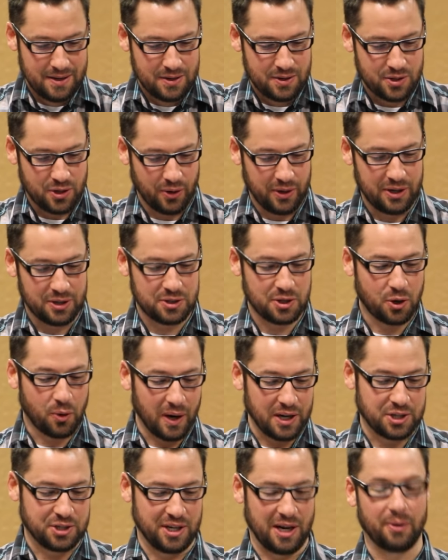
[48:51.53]
So here's the
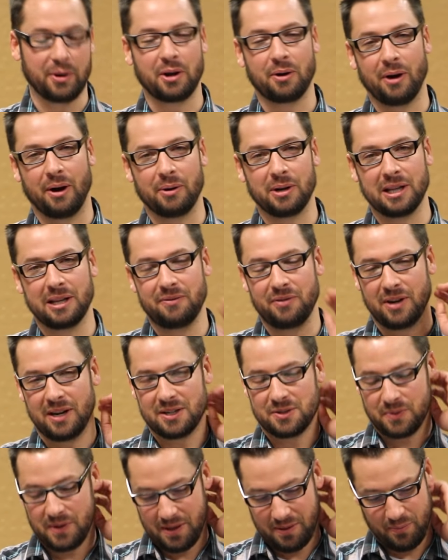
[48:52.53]
question I want to leave you
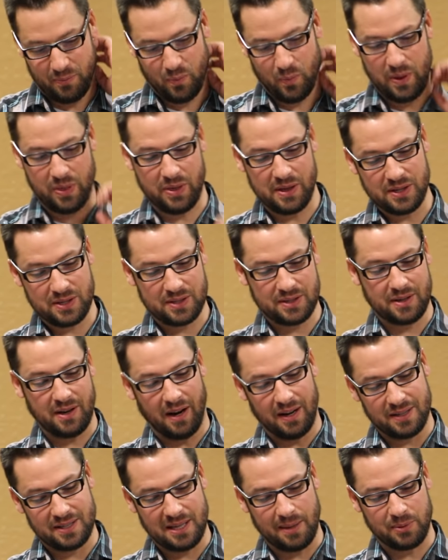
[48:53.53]
guys with this
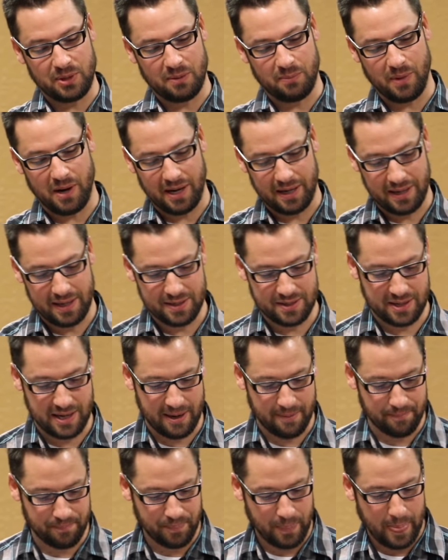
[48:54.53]
concept in mind, his
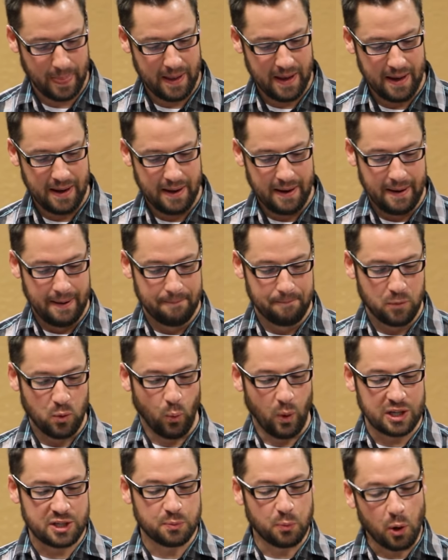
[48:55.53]
name.
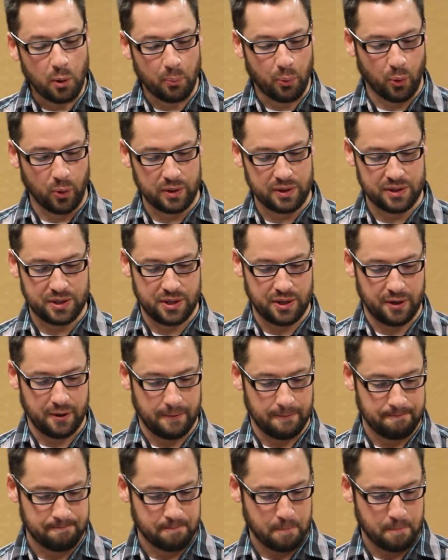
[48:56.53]
What's more important to you?